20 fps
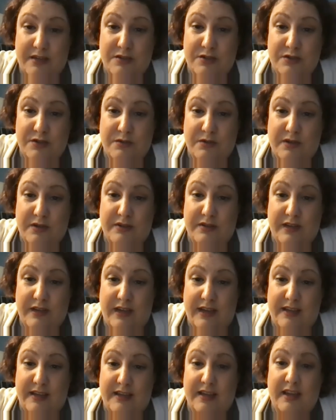sure
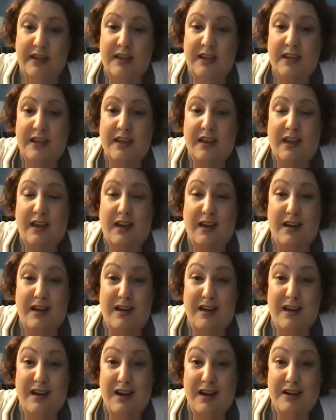that
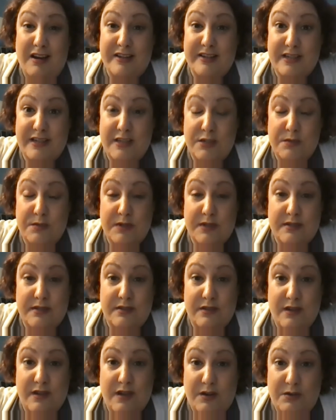uh, our constituents
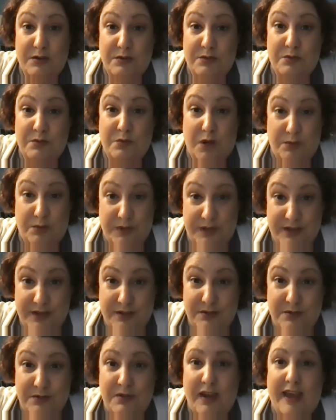know what we
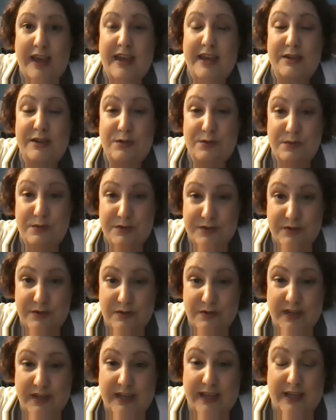do and who's
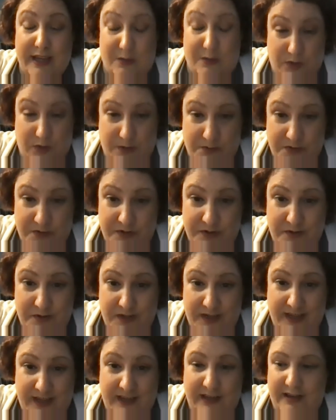doing it and when we're
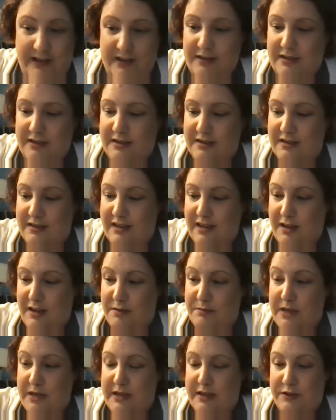doing it, and uh,
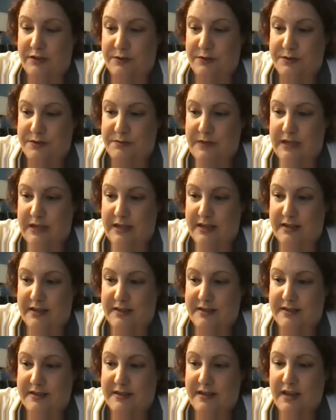making those
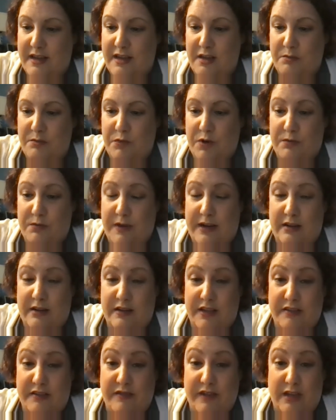meetings more
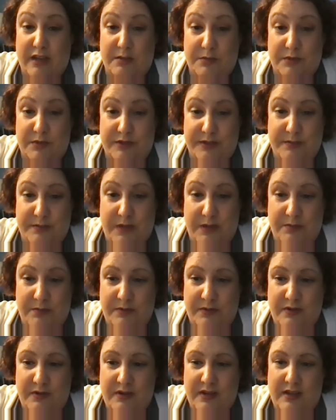readily available to
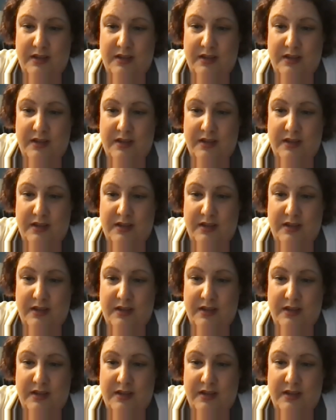people.